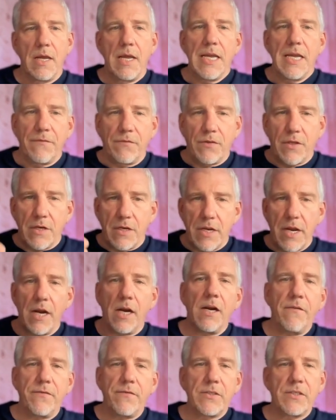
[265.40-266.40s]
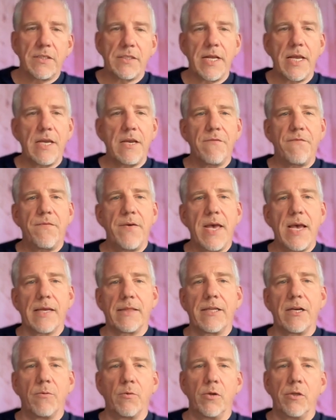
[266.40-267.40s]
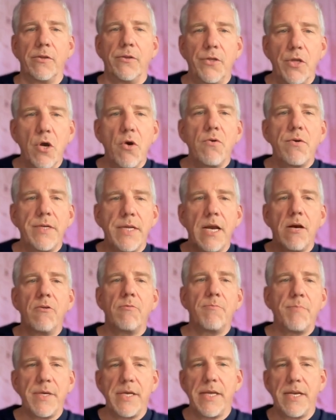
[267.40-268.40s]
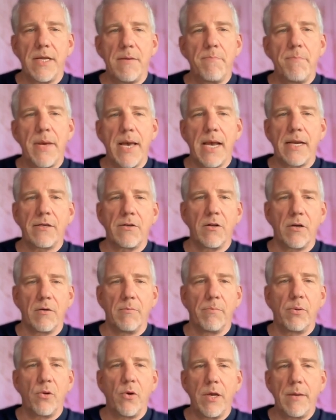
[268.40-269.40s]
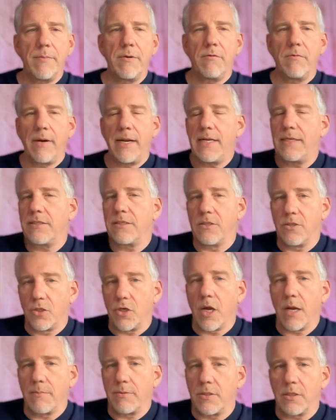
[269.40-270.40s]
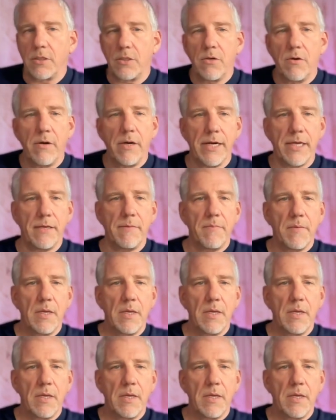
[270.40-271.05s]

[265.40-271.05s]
If the tariffs take effect, there will no doubt be an impact on employment rates and job security.